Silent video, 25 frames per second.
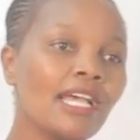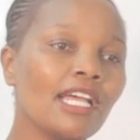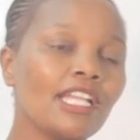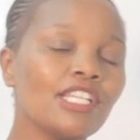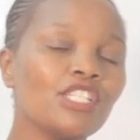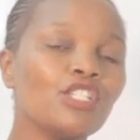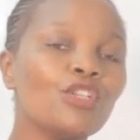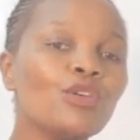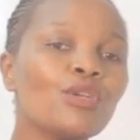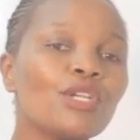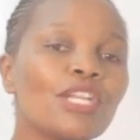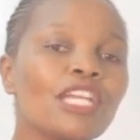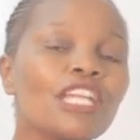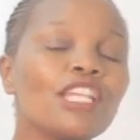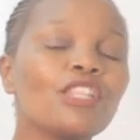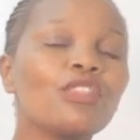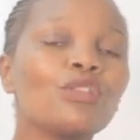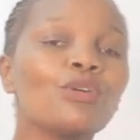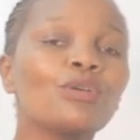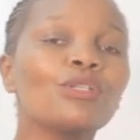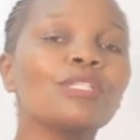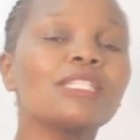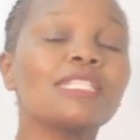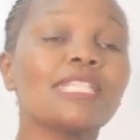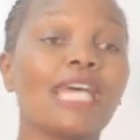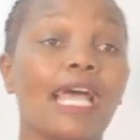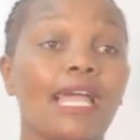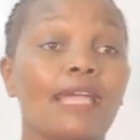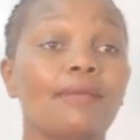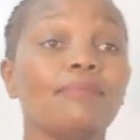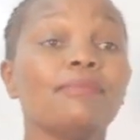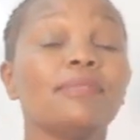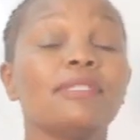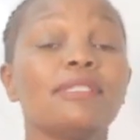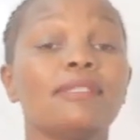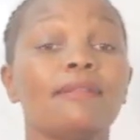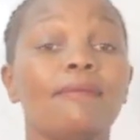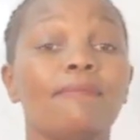during those
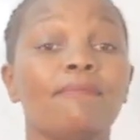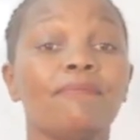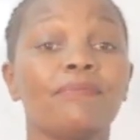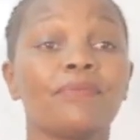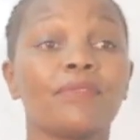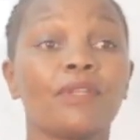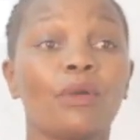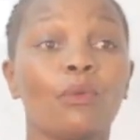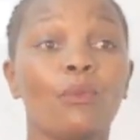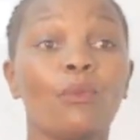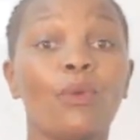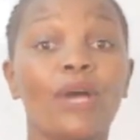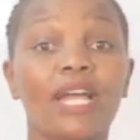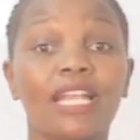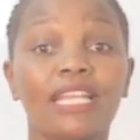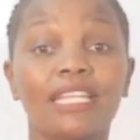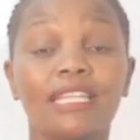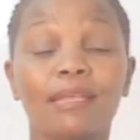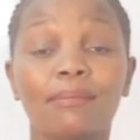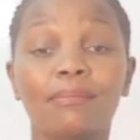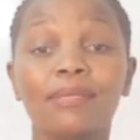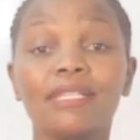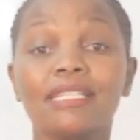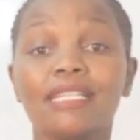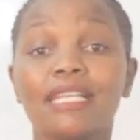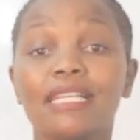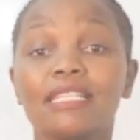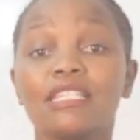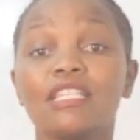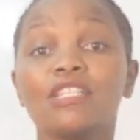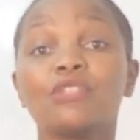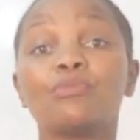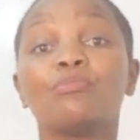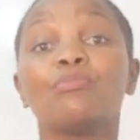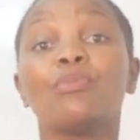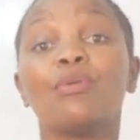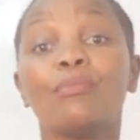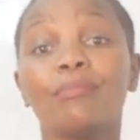times, when the business
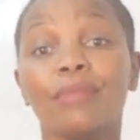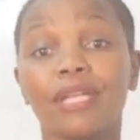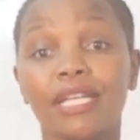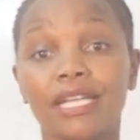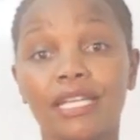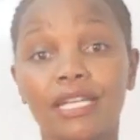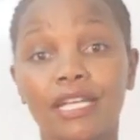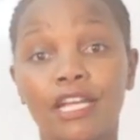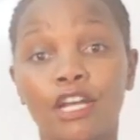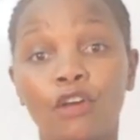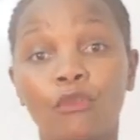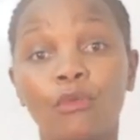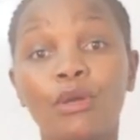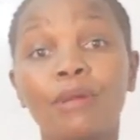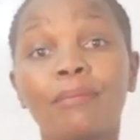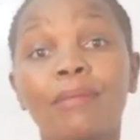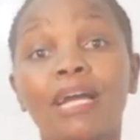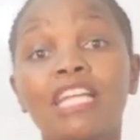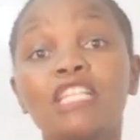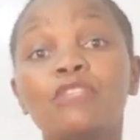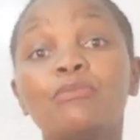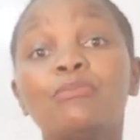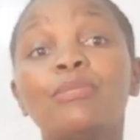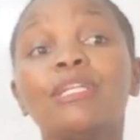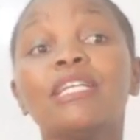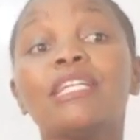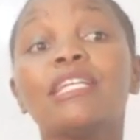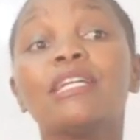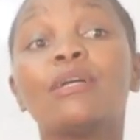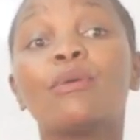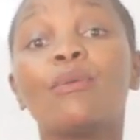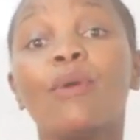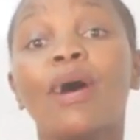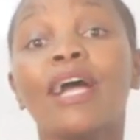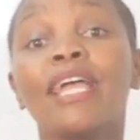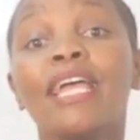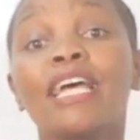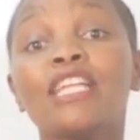is booming, we might be
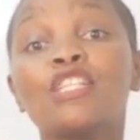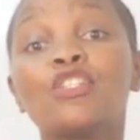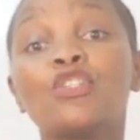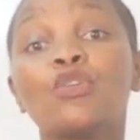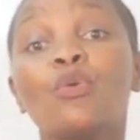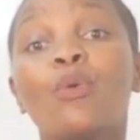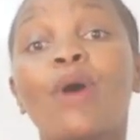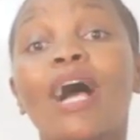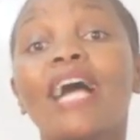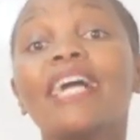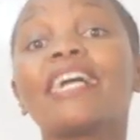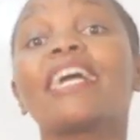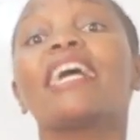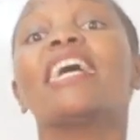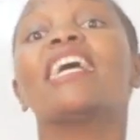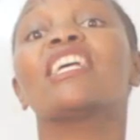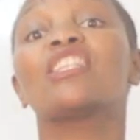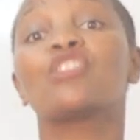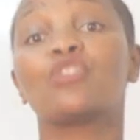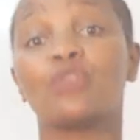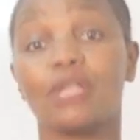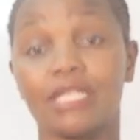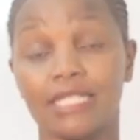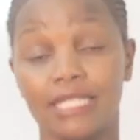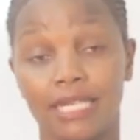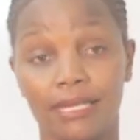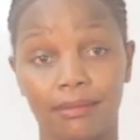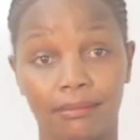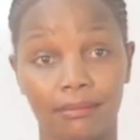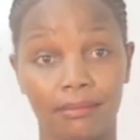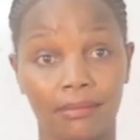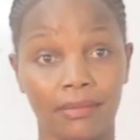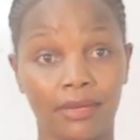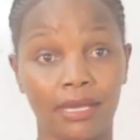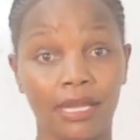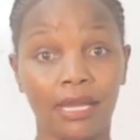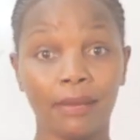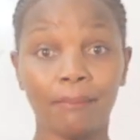required to work extra time.
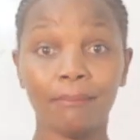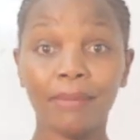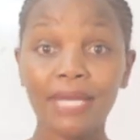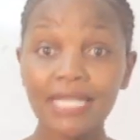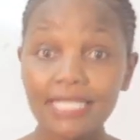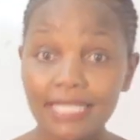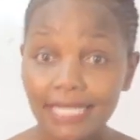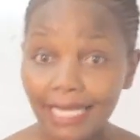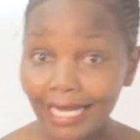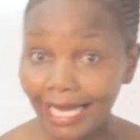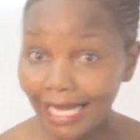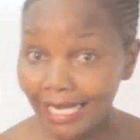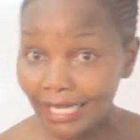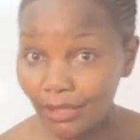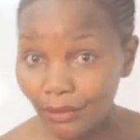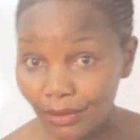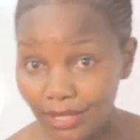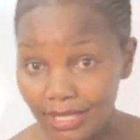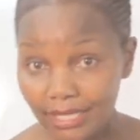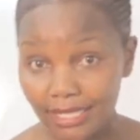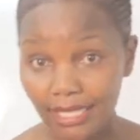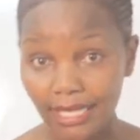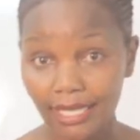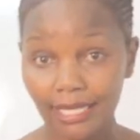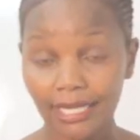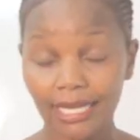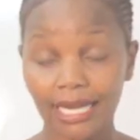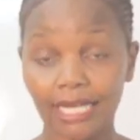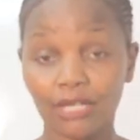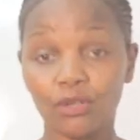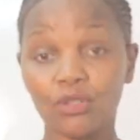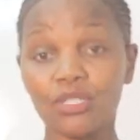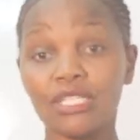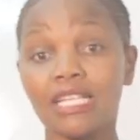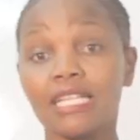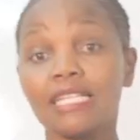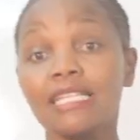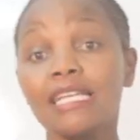Basically, we say an
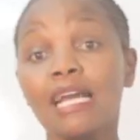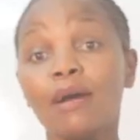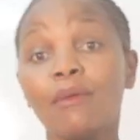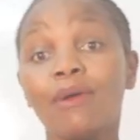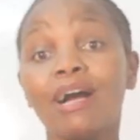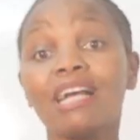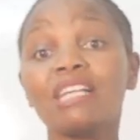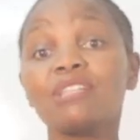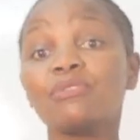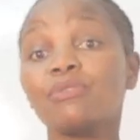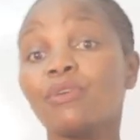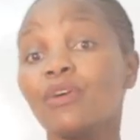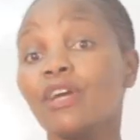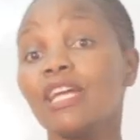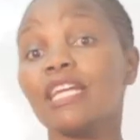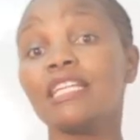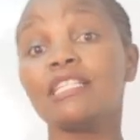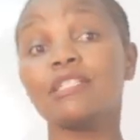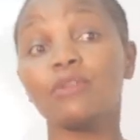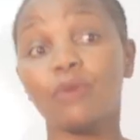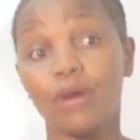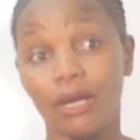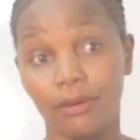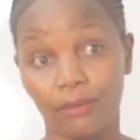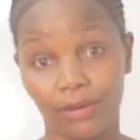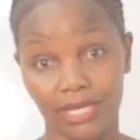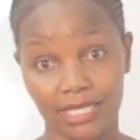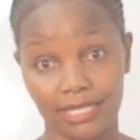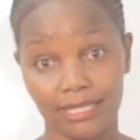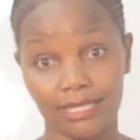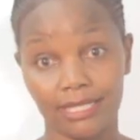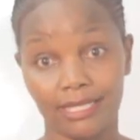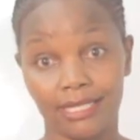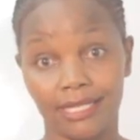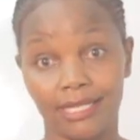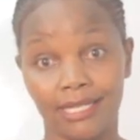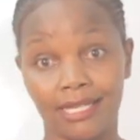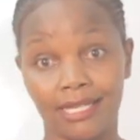hotelier works for 8
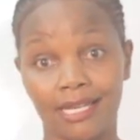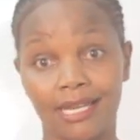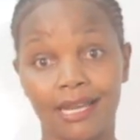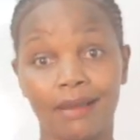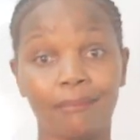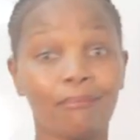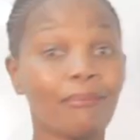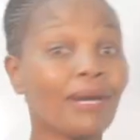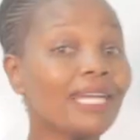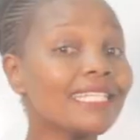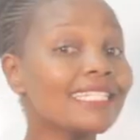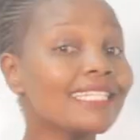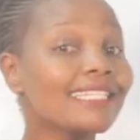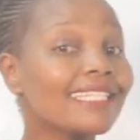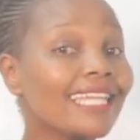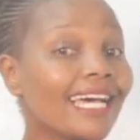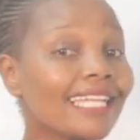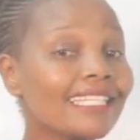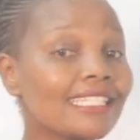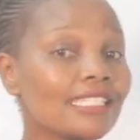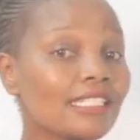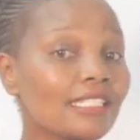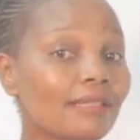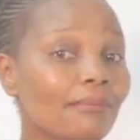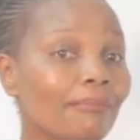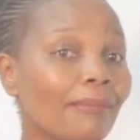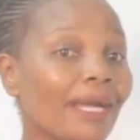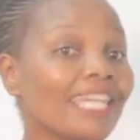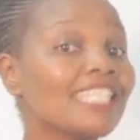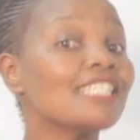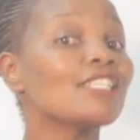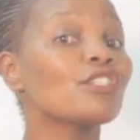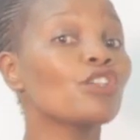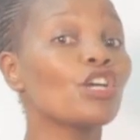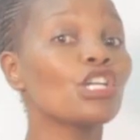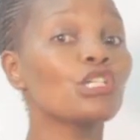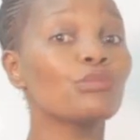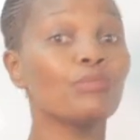hours, but that
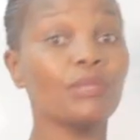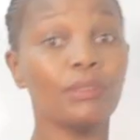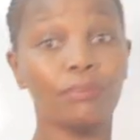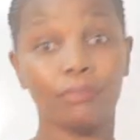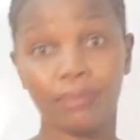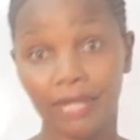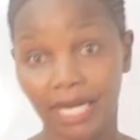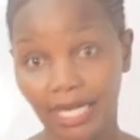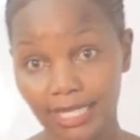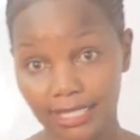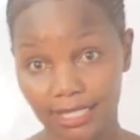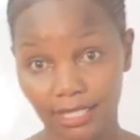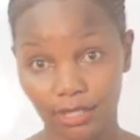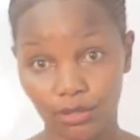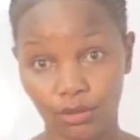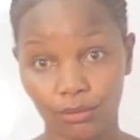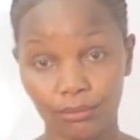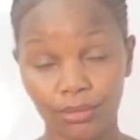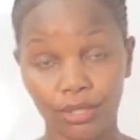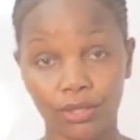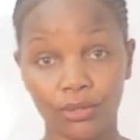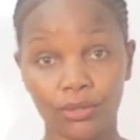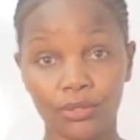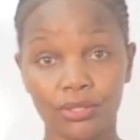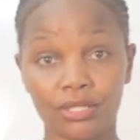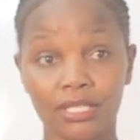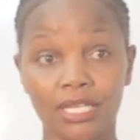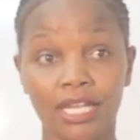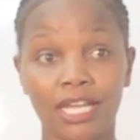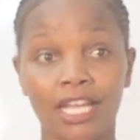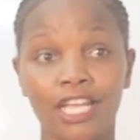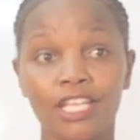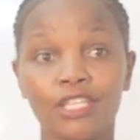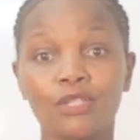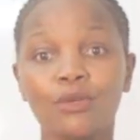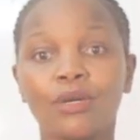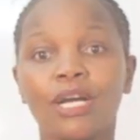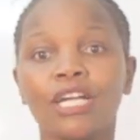might not be practical, because
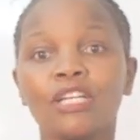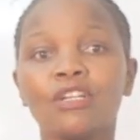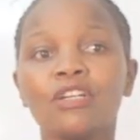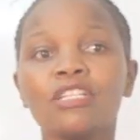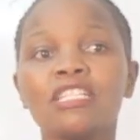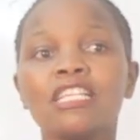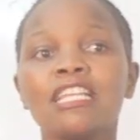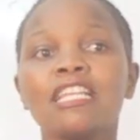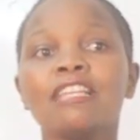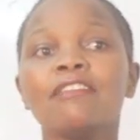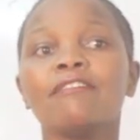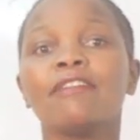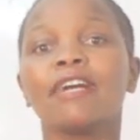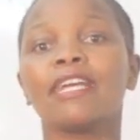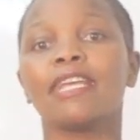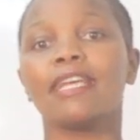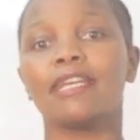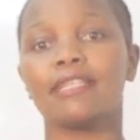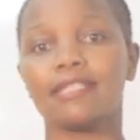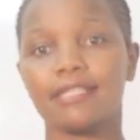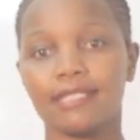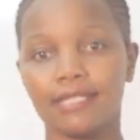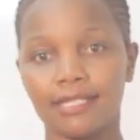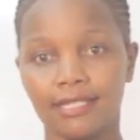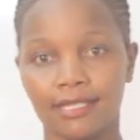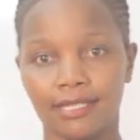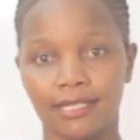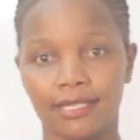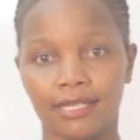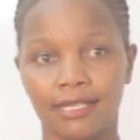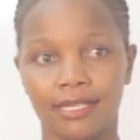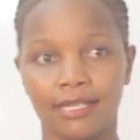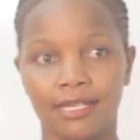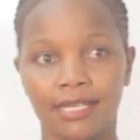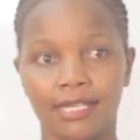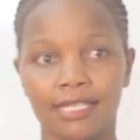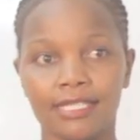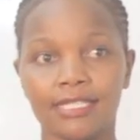you cannot leave a guest
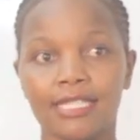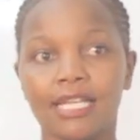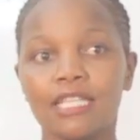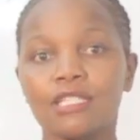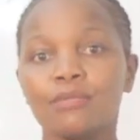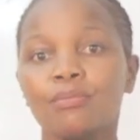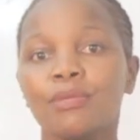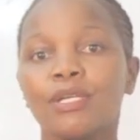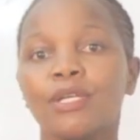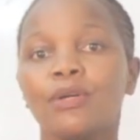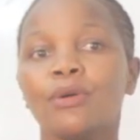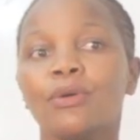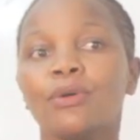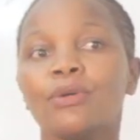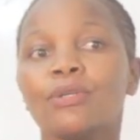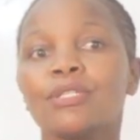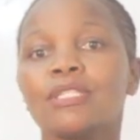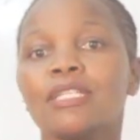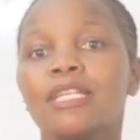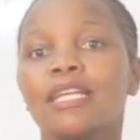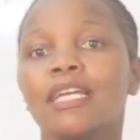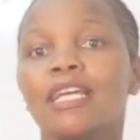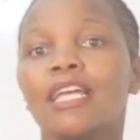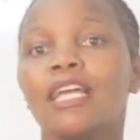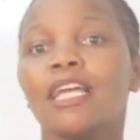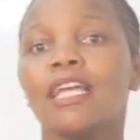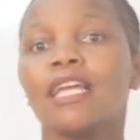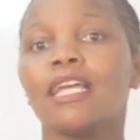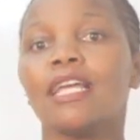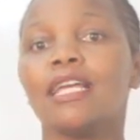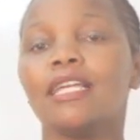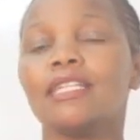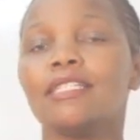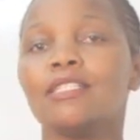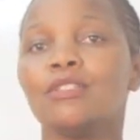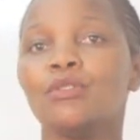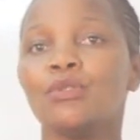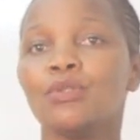just because
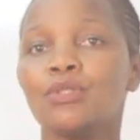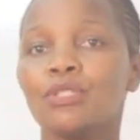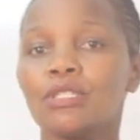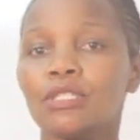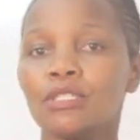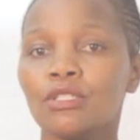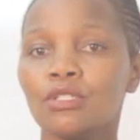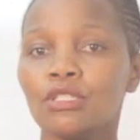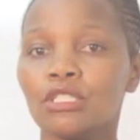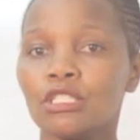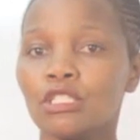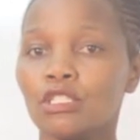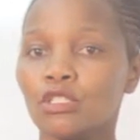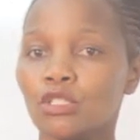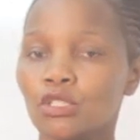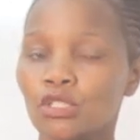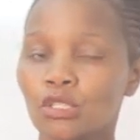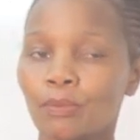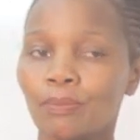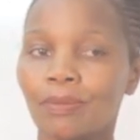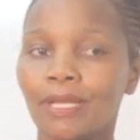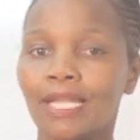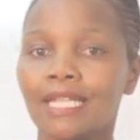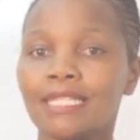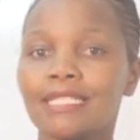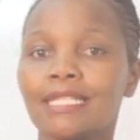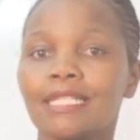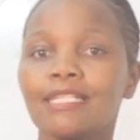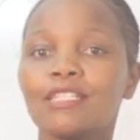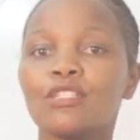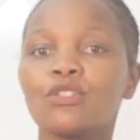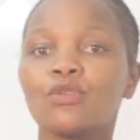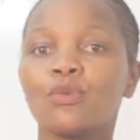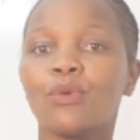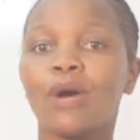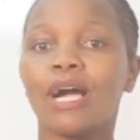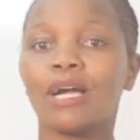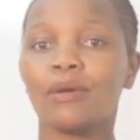you stipulated
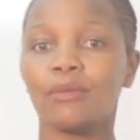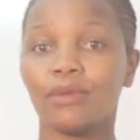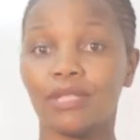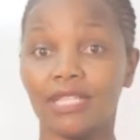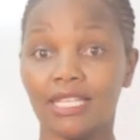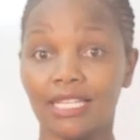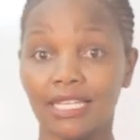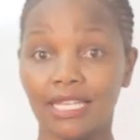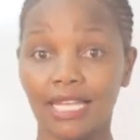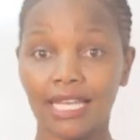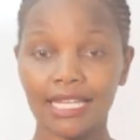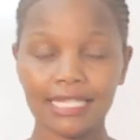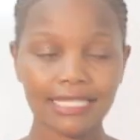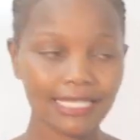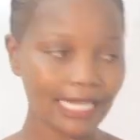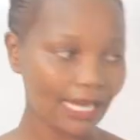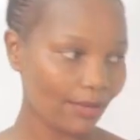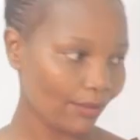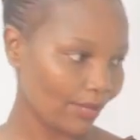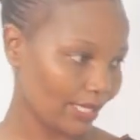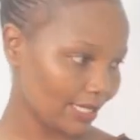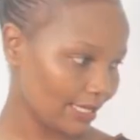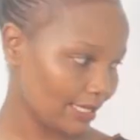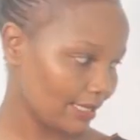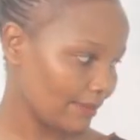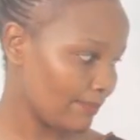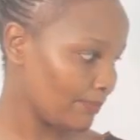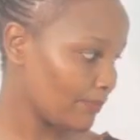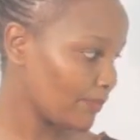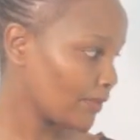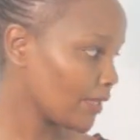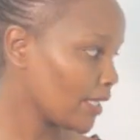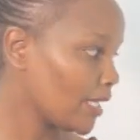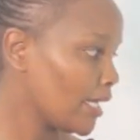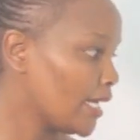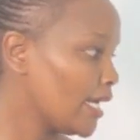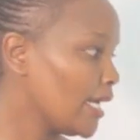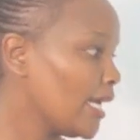to work within 8 hours.
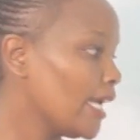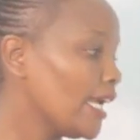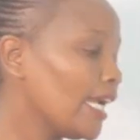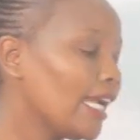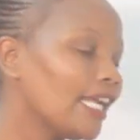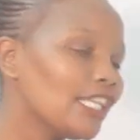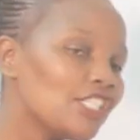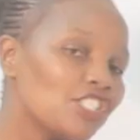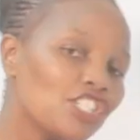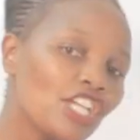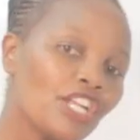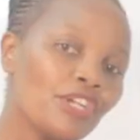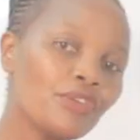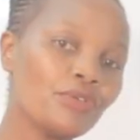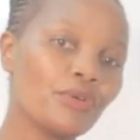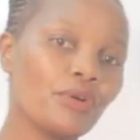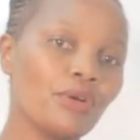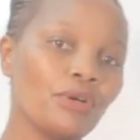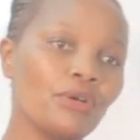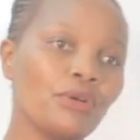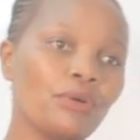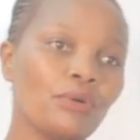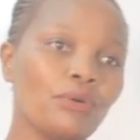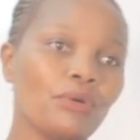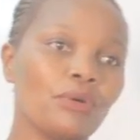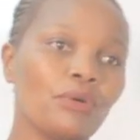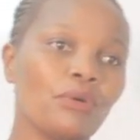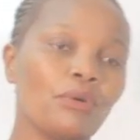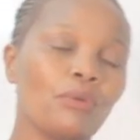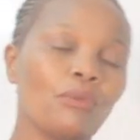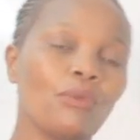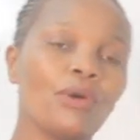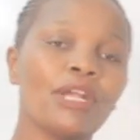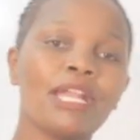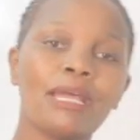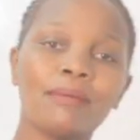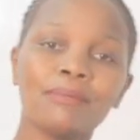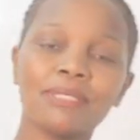In general,
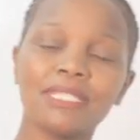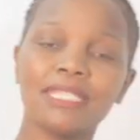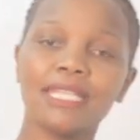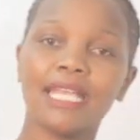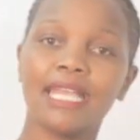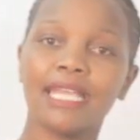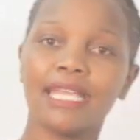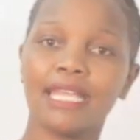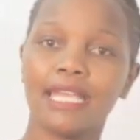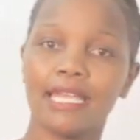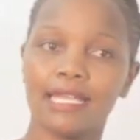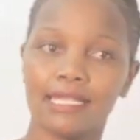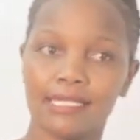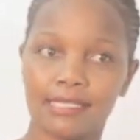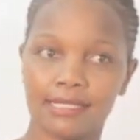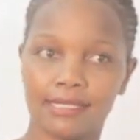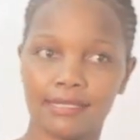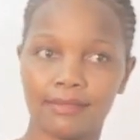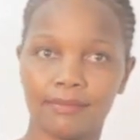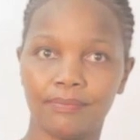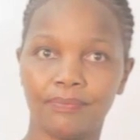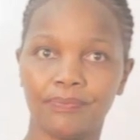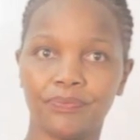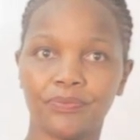what I'm saying is,